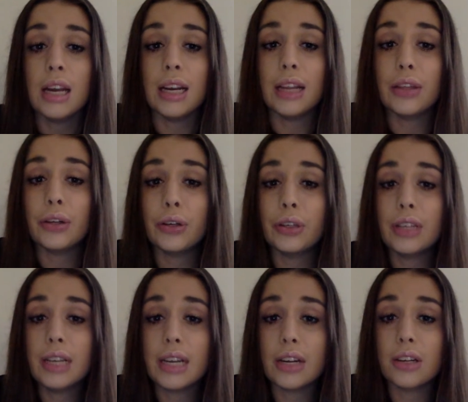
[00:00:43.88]
In the
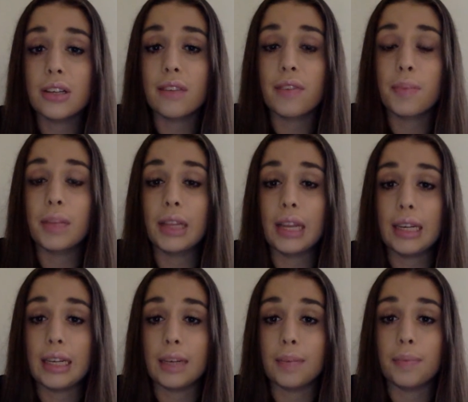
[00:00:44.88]
early years of the
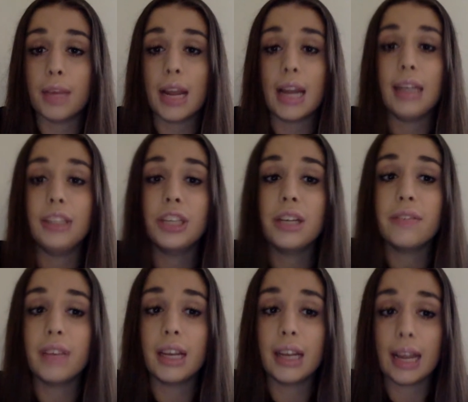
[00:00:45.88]
millennium, HIV
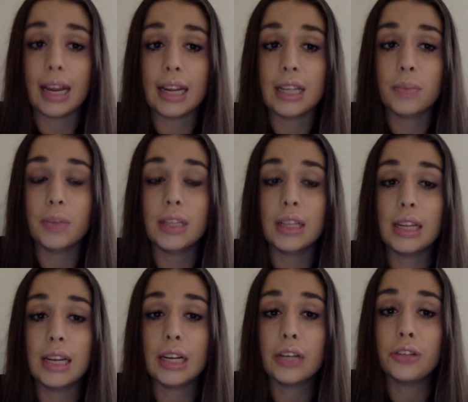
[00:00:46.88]
and AIDS was the
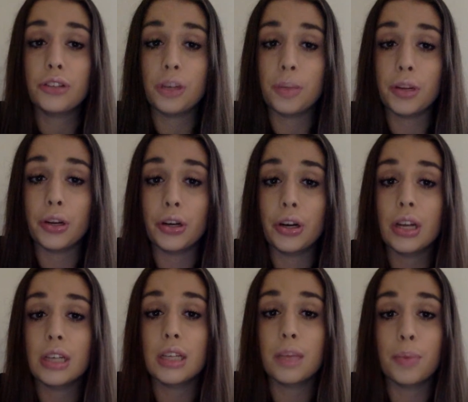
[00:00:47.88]
leading contributor
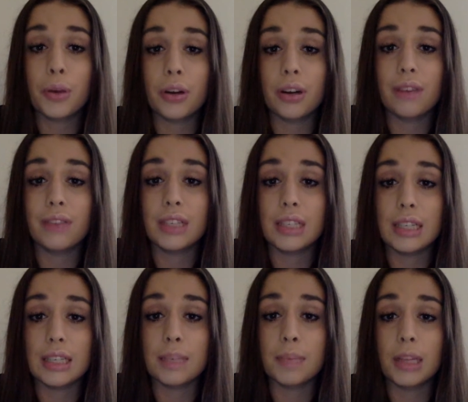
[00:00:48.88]
to the burden of
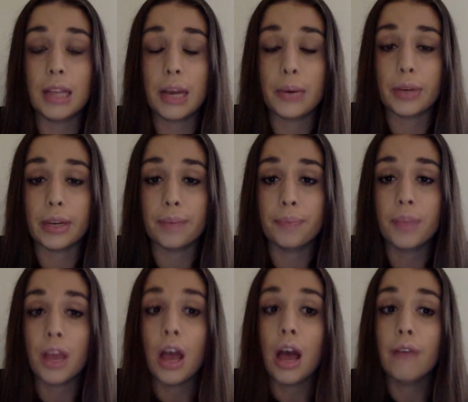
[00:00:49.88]
disease in Malawi,
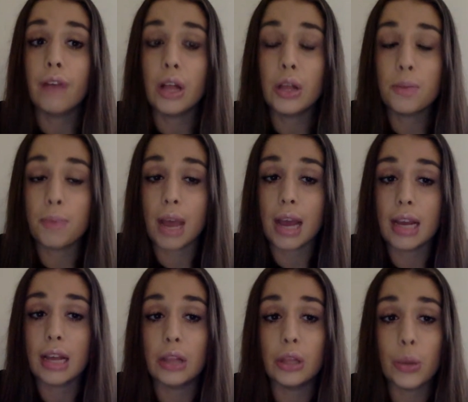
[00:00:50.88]
followed by
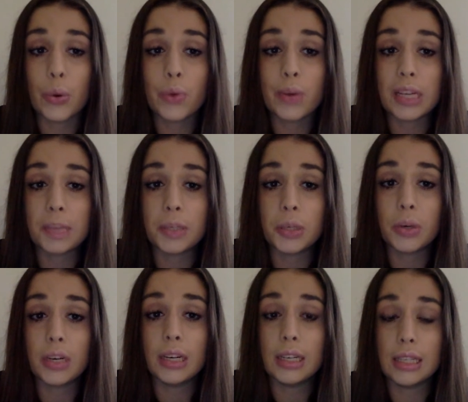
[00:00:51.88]
lower
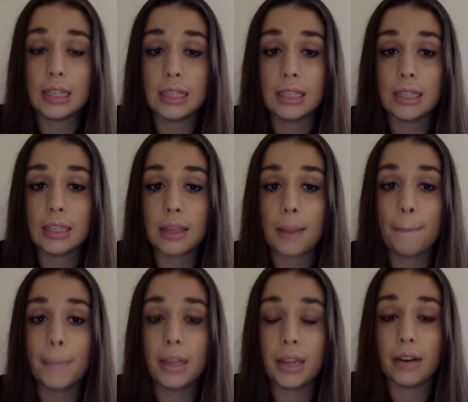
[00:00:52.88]
respiratory diseases,
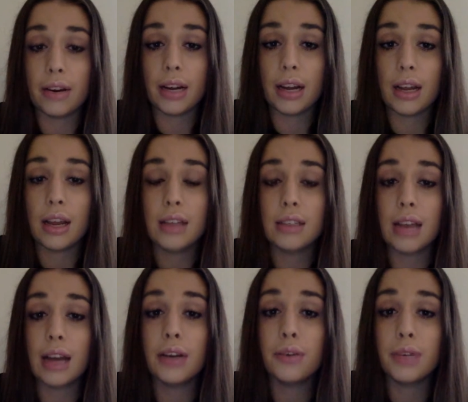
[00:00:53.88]
malaria,
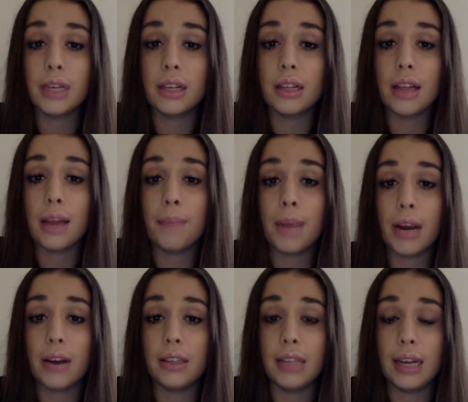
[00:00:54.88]
diarrheal, and
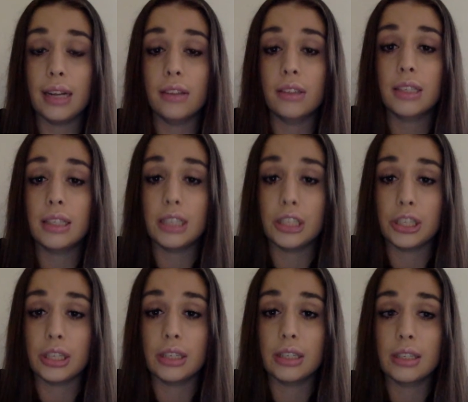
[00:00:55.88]
perinatal
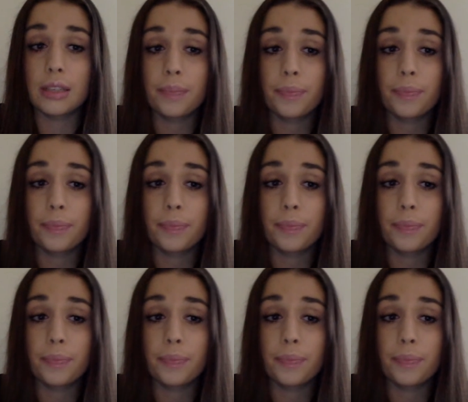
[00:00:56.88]
conditions.